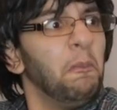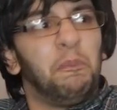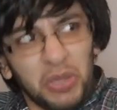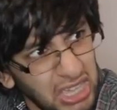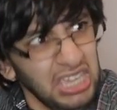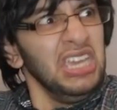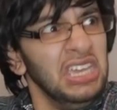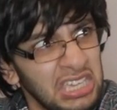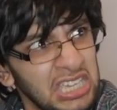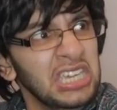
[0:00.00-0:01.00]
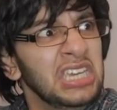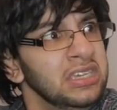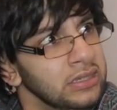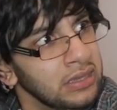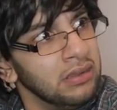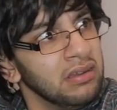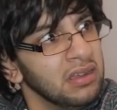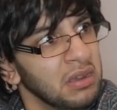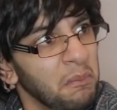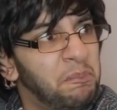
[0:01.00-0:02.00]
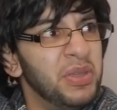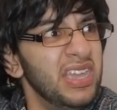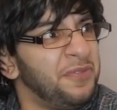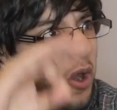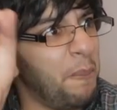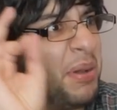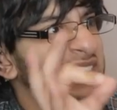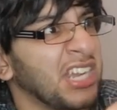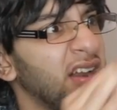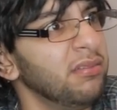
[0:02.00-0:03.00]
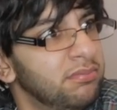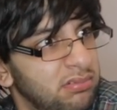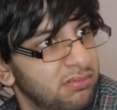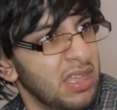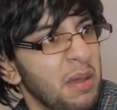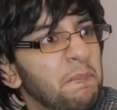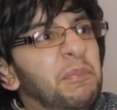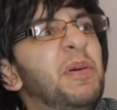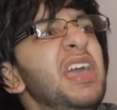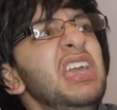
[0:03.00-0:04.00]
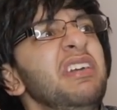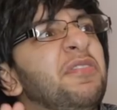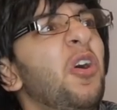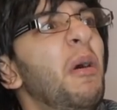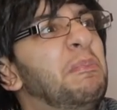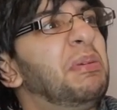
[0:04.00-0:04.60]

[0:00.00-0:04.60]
B! B for Besharam! B for